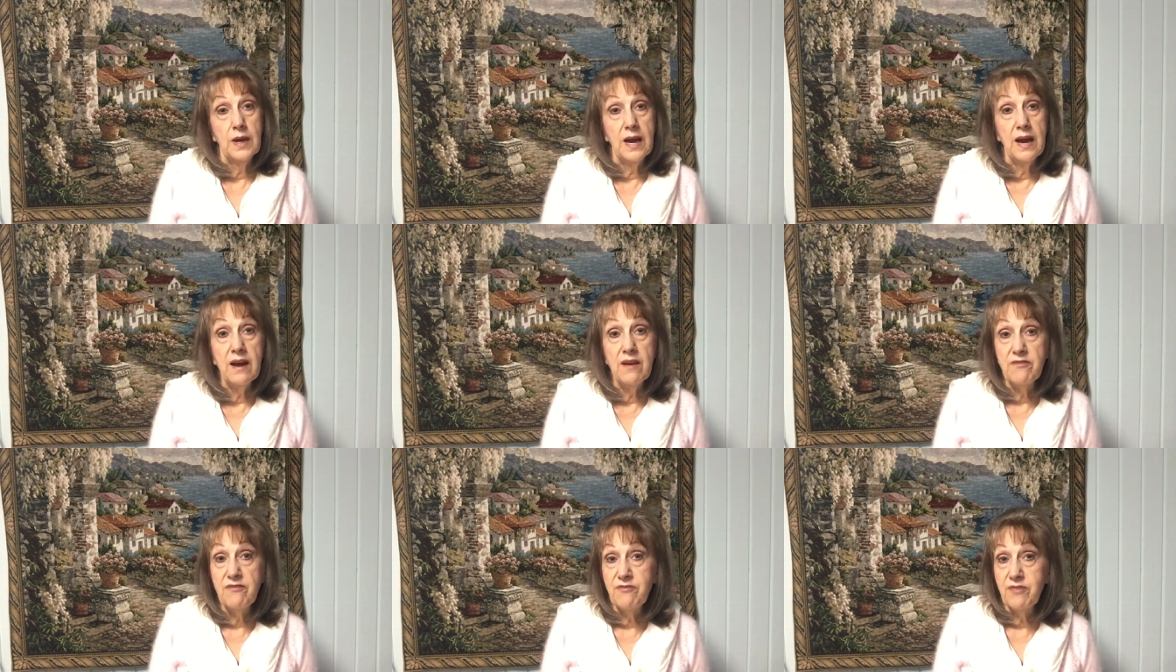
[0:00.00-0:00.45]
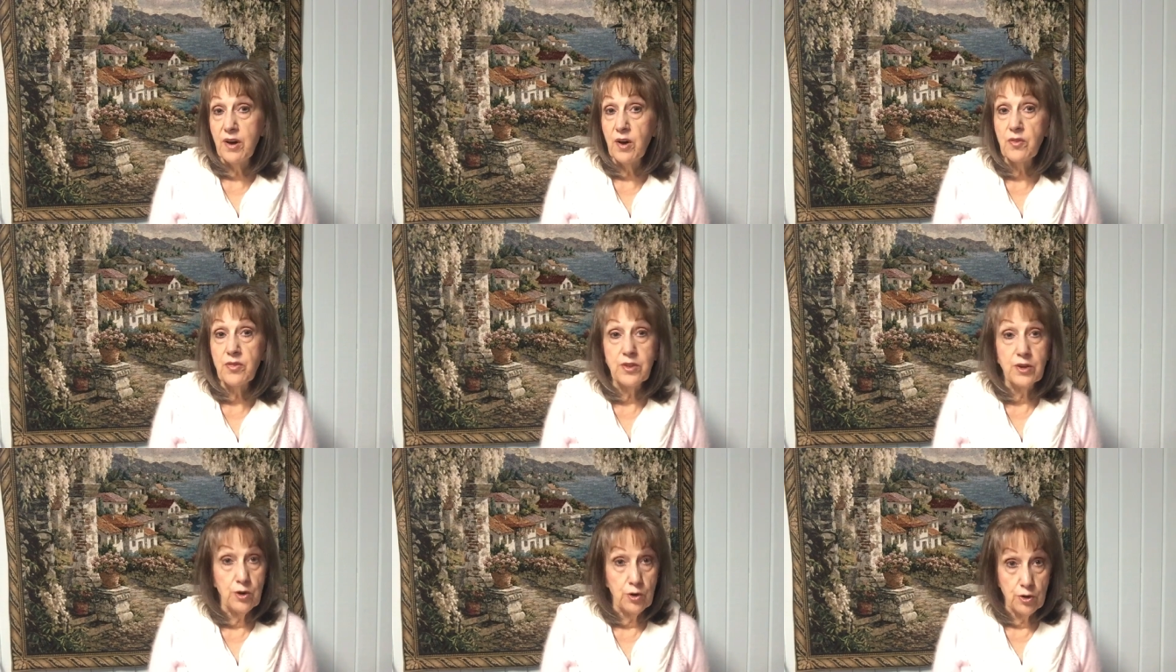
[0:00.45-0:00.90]
I
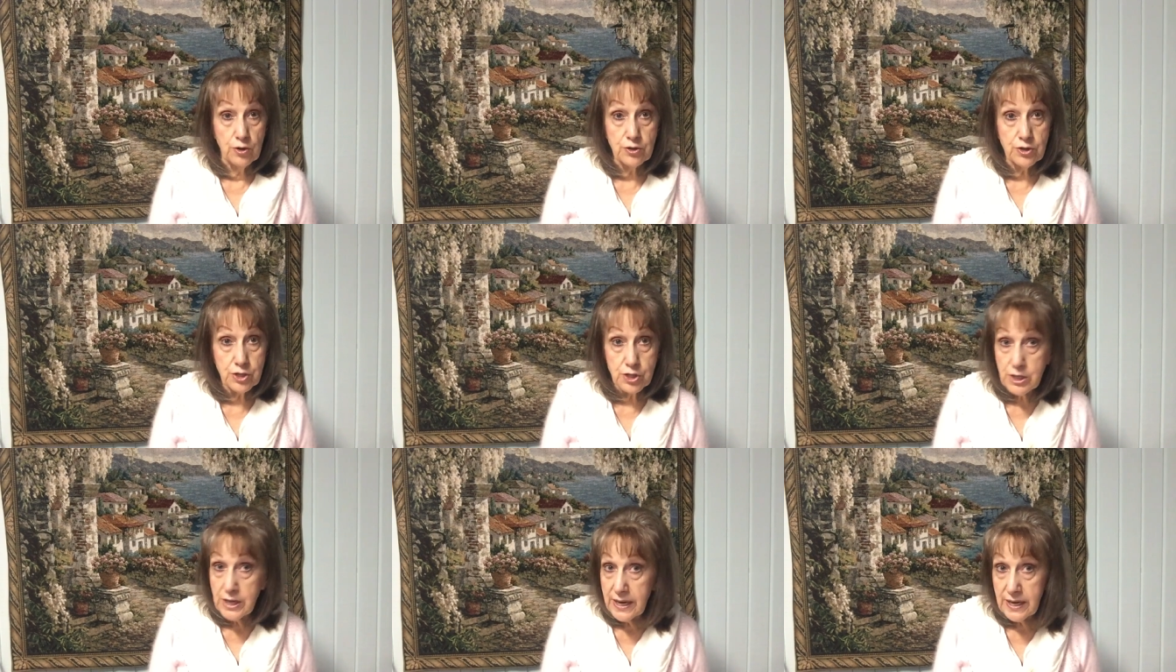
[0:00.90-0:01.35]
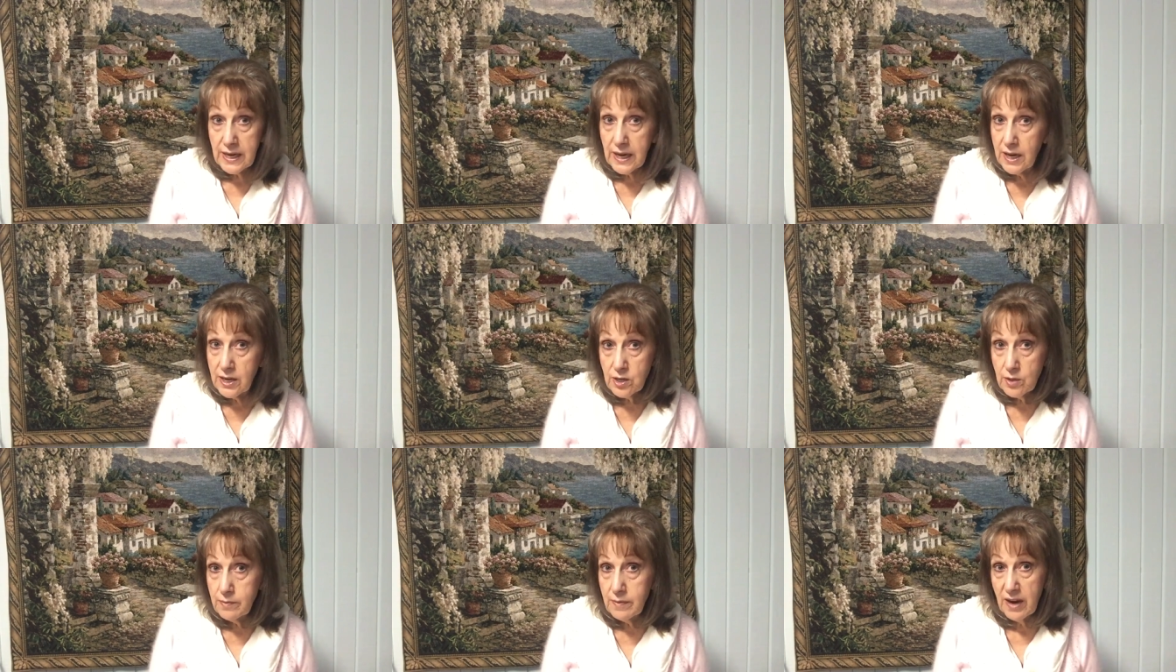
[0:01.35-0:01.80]
felt the earth shake
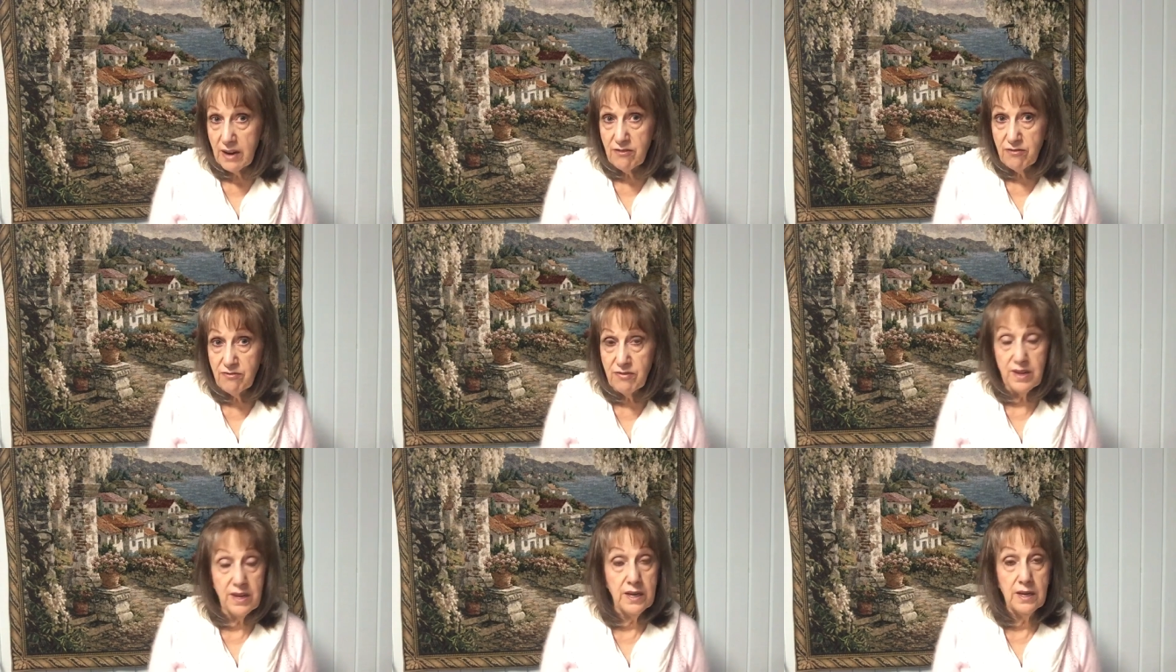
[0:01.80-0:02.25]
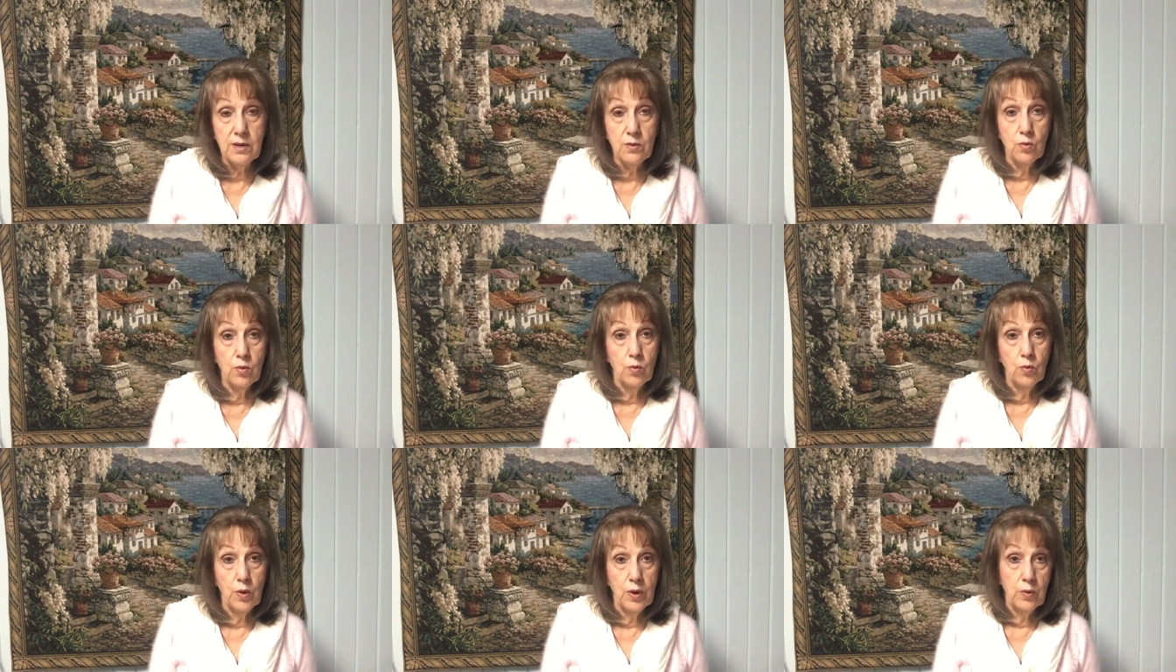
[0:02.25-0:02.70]
under my feet
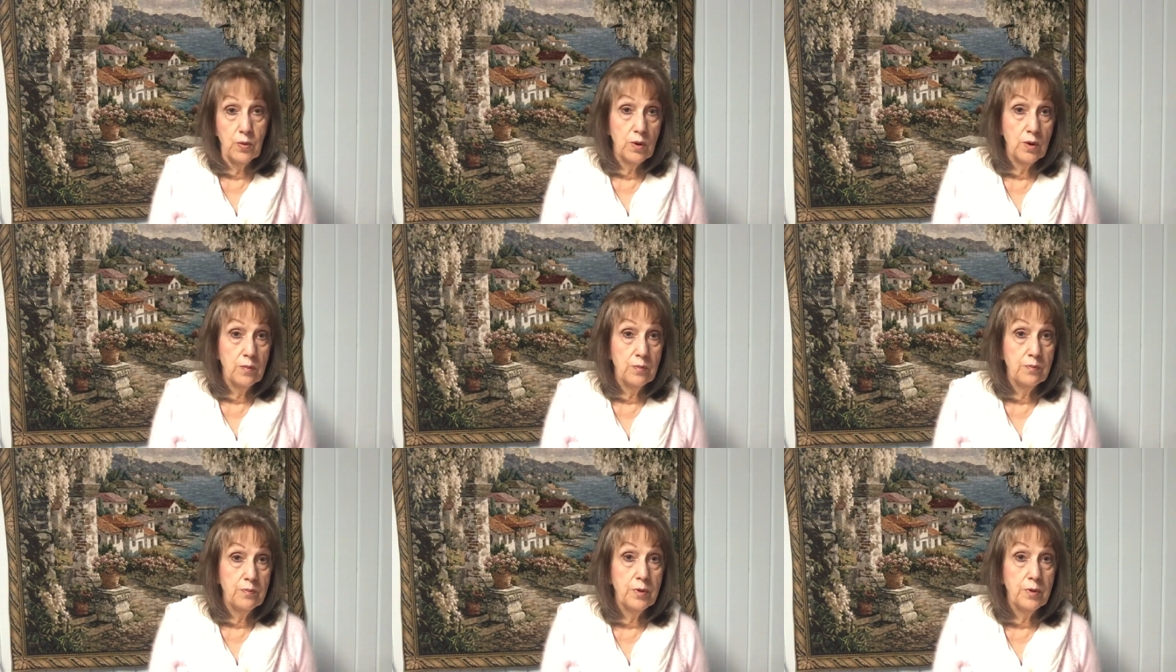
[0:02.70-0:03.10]
when we were